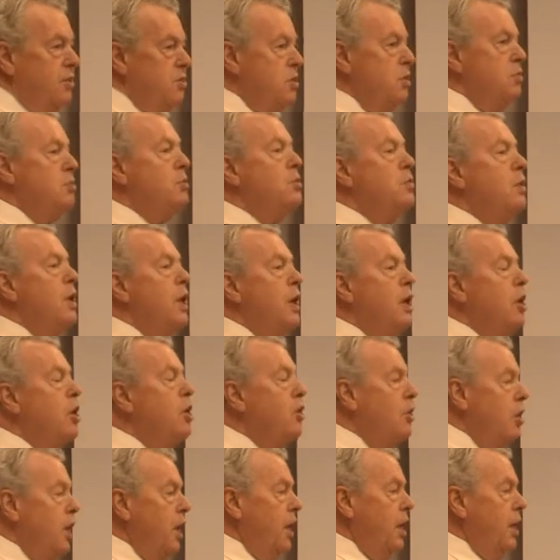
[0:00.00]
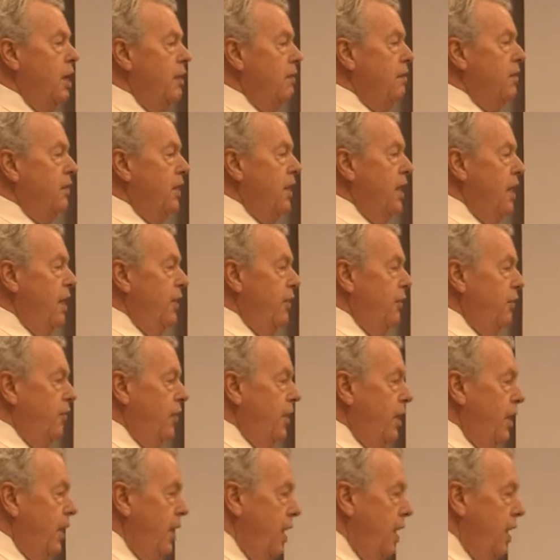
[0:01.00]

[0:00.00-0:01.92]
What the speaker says: she was quite cocky and everything else.